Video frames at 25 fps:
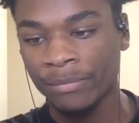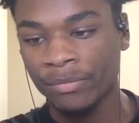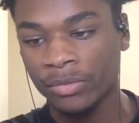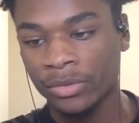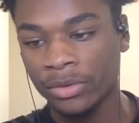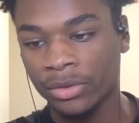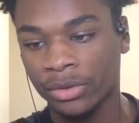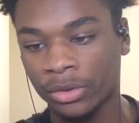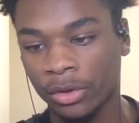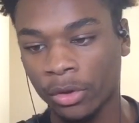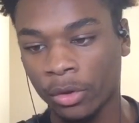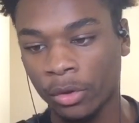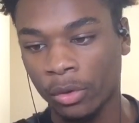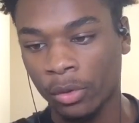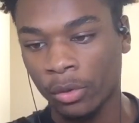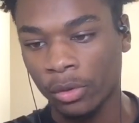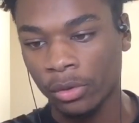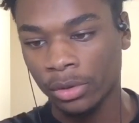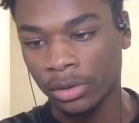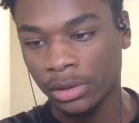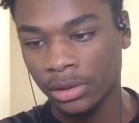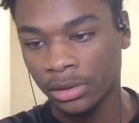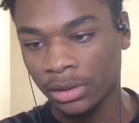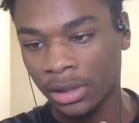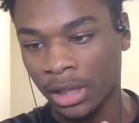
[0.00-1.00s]
So
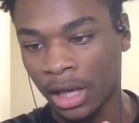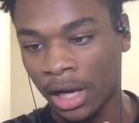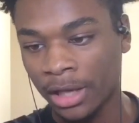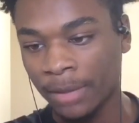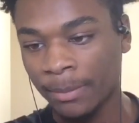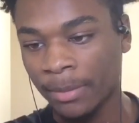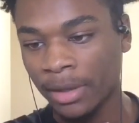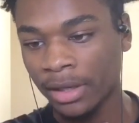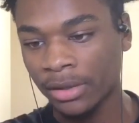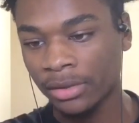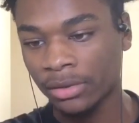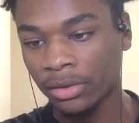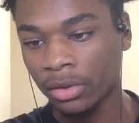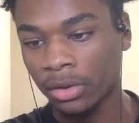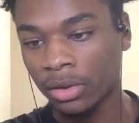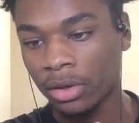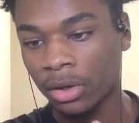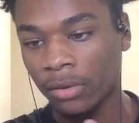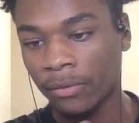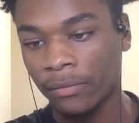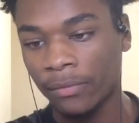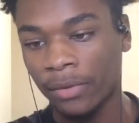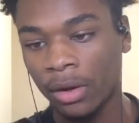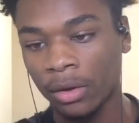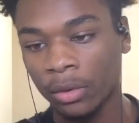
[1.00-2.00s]
now he made a song
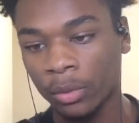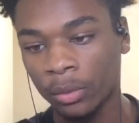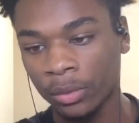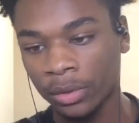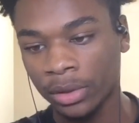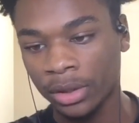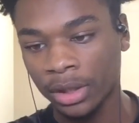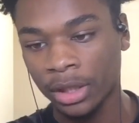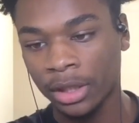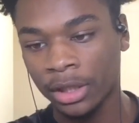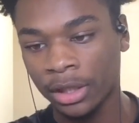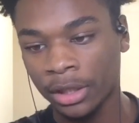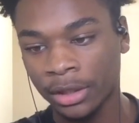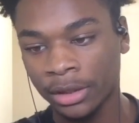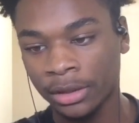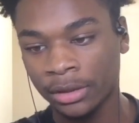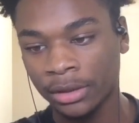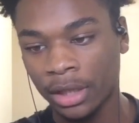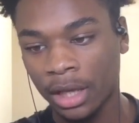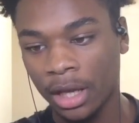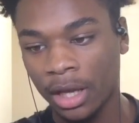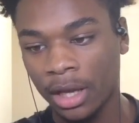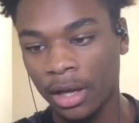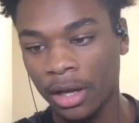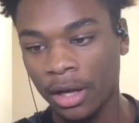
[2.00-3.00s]
called Follow God.
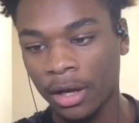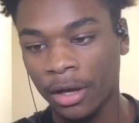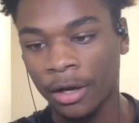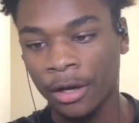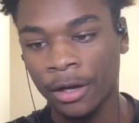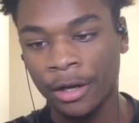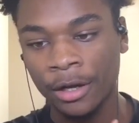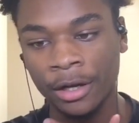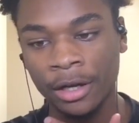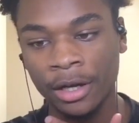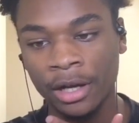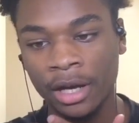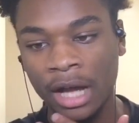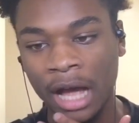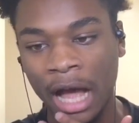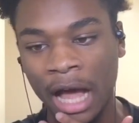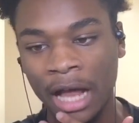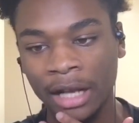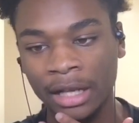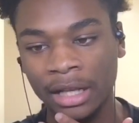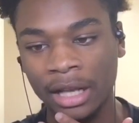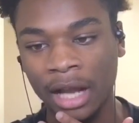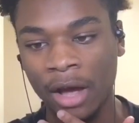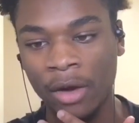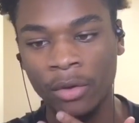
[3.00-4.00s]
Uh, I,
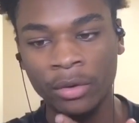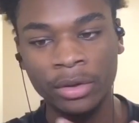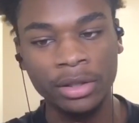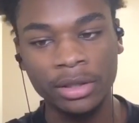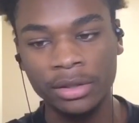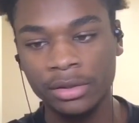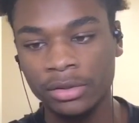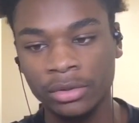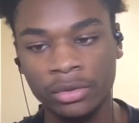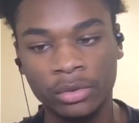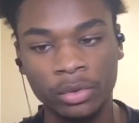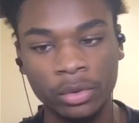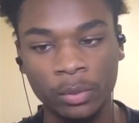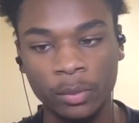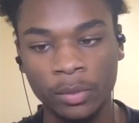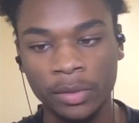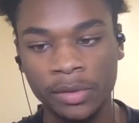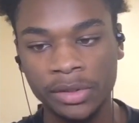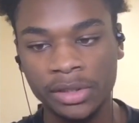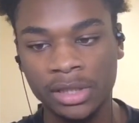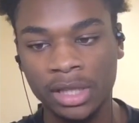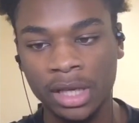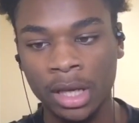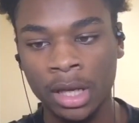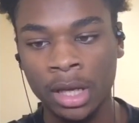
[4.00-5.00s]
I only listened to it
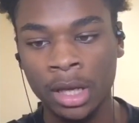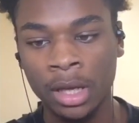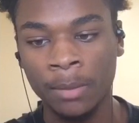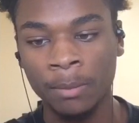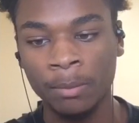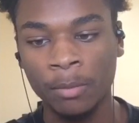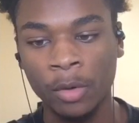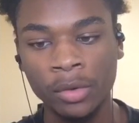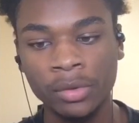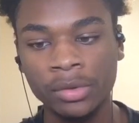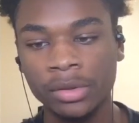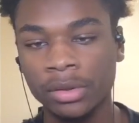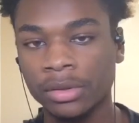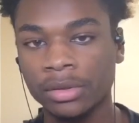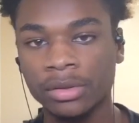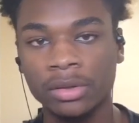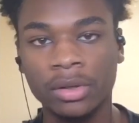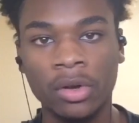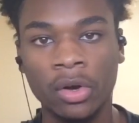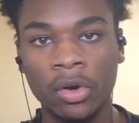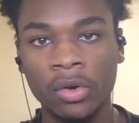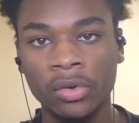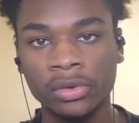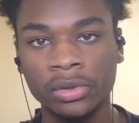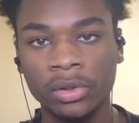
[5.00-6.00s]
one time. Most of the
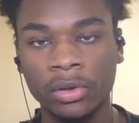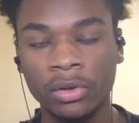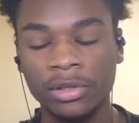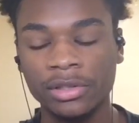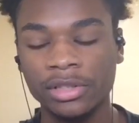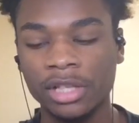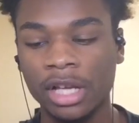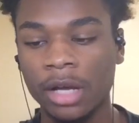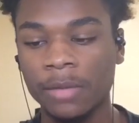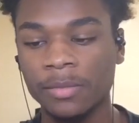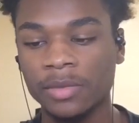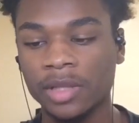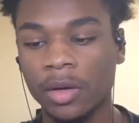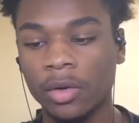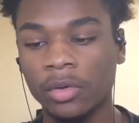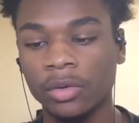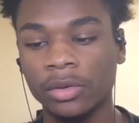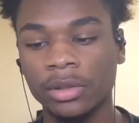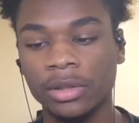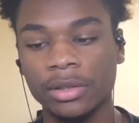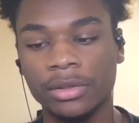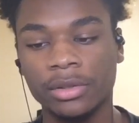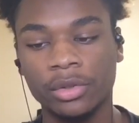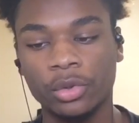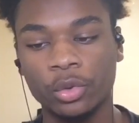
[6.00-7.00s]
songs on his album I only
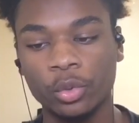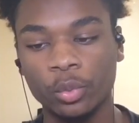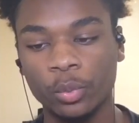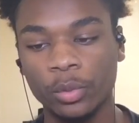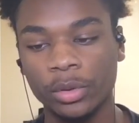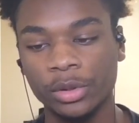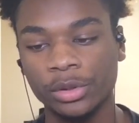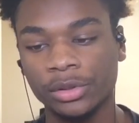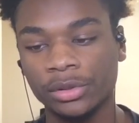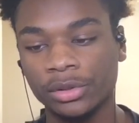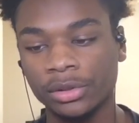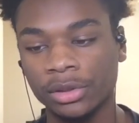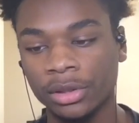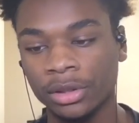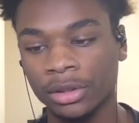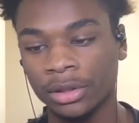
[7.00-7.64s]
listened to once,